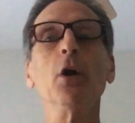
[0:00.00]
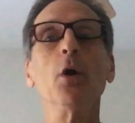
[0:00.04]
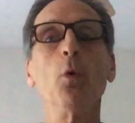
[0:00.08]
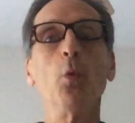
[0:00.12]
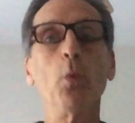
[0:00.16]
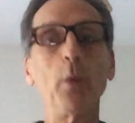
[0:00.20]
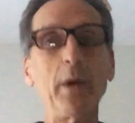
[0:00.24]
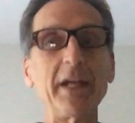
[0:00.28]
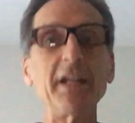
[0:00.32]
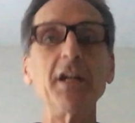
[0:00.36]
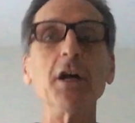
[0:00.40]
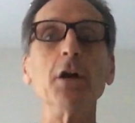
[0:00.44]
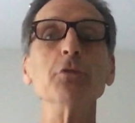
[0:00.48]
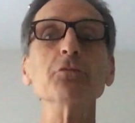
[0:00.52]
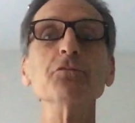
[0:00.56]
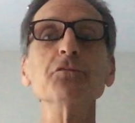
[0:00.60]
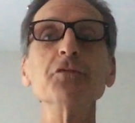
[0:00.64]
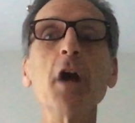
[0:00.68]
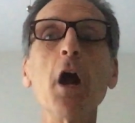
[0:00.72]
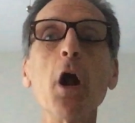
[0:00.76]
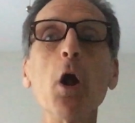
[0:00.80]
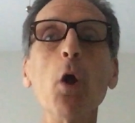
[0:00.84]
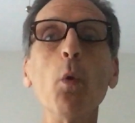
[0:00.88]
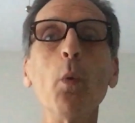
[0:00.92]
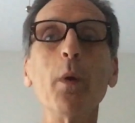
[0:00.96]
We don't
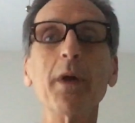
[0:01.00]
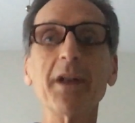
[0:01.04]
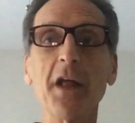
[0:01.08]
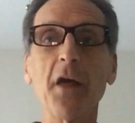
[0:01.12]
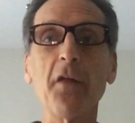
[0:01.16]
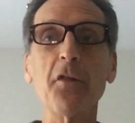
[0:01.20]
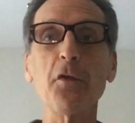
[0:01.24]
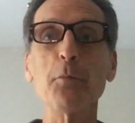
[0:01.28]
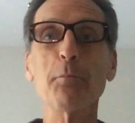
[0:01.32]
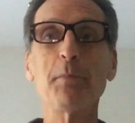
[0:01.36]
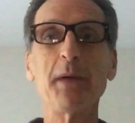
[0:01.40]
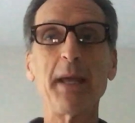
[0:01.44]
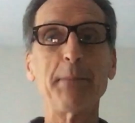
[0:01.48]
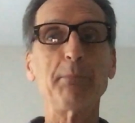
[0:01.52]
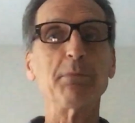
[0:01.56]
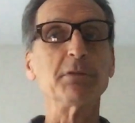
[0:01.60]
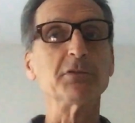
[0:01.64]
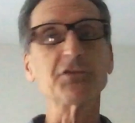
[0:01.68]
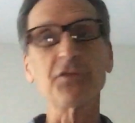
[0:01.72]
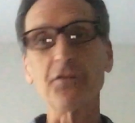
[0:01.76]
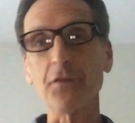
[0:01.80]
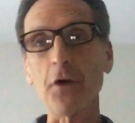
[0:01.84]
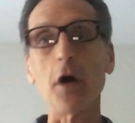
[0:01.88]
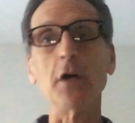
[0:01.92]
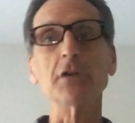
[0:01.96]
know what other
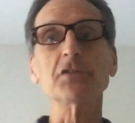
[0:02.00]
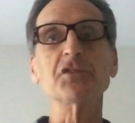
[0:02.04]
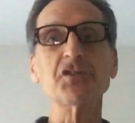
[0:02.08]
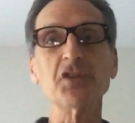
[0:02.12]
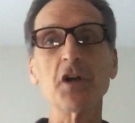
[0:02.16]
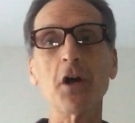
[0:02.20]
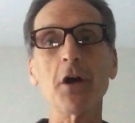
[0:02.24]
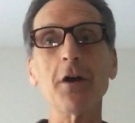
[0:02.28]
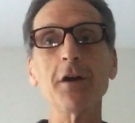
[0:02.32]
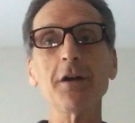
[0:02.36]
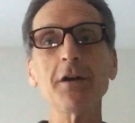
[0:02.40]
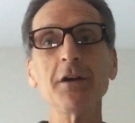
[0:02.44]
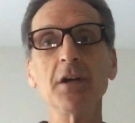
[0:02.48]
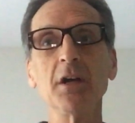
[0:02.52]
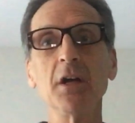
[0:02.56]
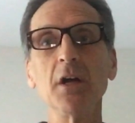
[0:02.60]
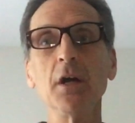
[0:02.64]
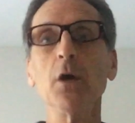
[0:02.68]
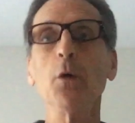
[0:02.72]
people's thoughts are.